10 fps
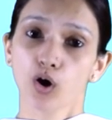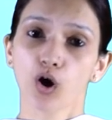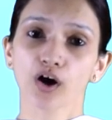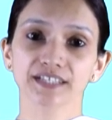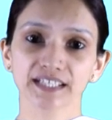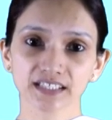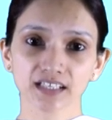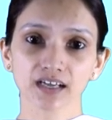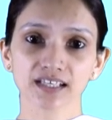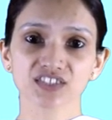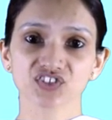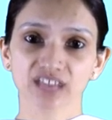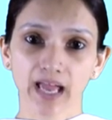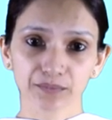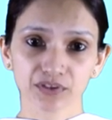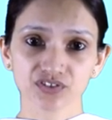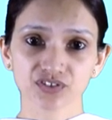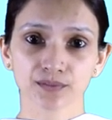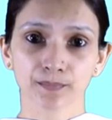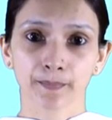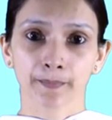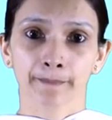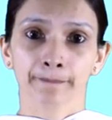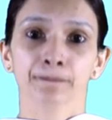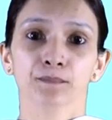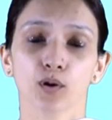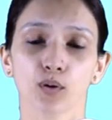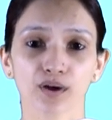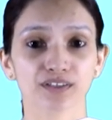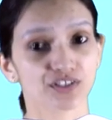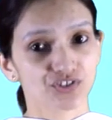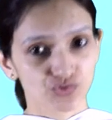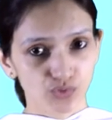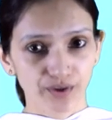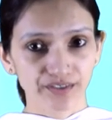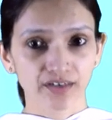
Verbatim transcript: or data is damaged or destroyed